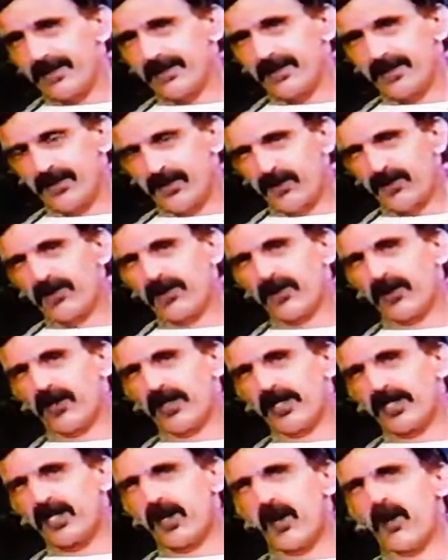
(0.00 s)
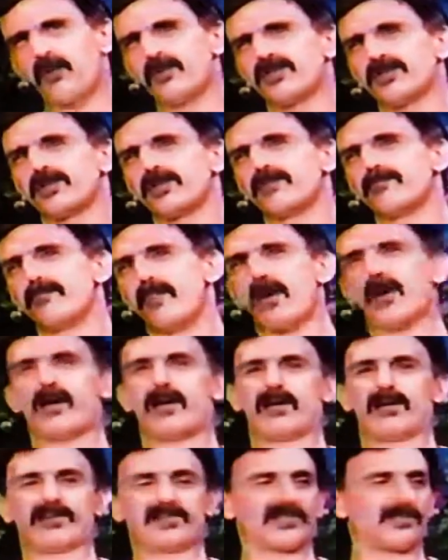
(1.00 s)
you're going to go to
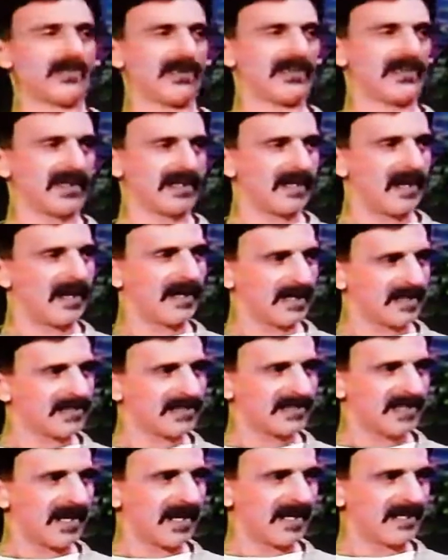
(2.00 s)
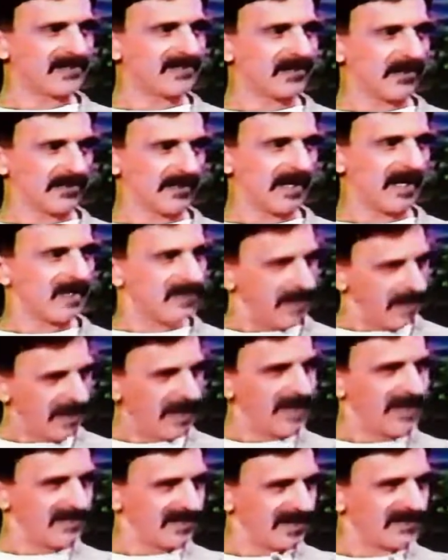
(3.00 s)
Mars with the United States. Okay,
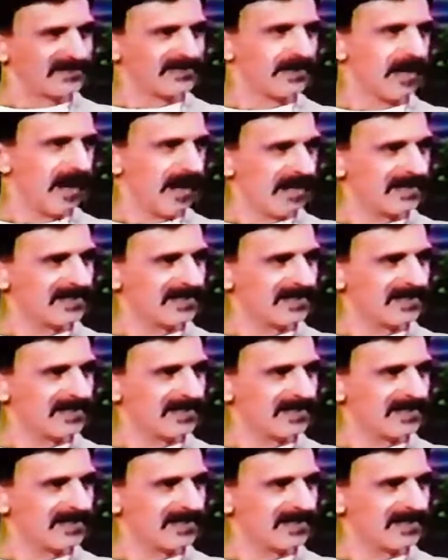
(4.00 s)
nice. That's nice.